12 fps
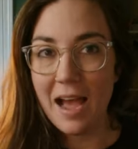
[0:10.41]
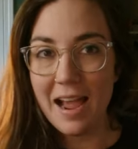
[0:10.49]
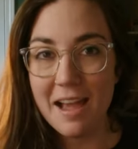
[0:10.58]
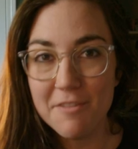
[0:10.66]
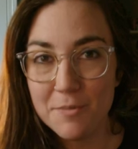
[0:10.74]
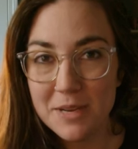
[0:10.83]

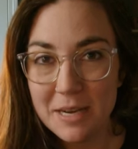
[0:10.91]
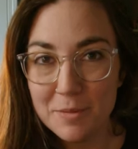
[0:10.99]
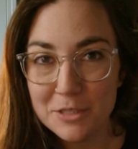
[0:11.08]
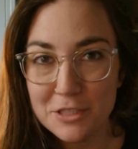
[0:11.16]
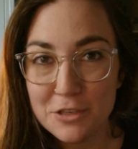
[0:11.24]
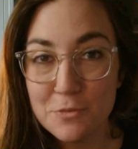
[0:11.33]
I haven't been
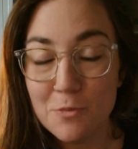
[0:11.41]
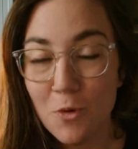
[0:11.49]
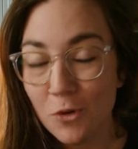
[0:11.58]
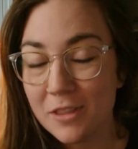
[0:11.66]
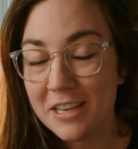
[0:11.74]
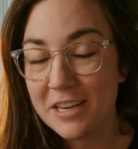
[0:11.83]
able to do
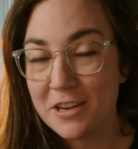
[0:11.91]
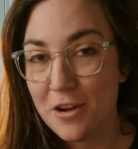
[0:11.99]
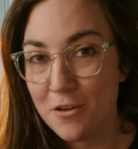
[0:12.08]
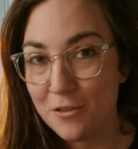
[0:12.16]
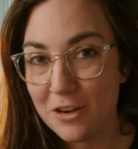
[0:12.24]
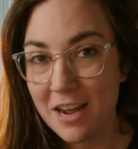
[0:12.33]
more than an
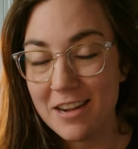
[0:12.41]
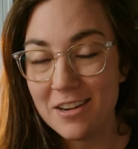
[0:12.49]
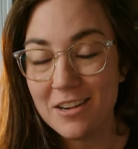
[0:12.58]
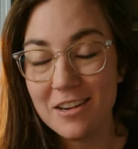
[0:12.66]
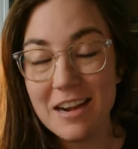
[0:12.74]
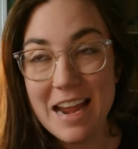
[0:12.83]

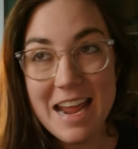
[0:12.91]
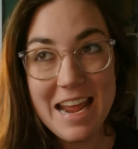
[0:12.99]
overnighter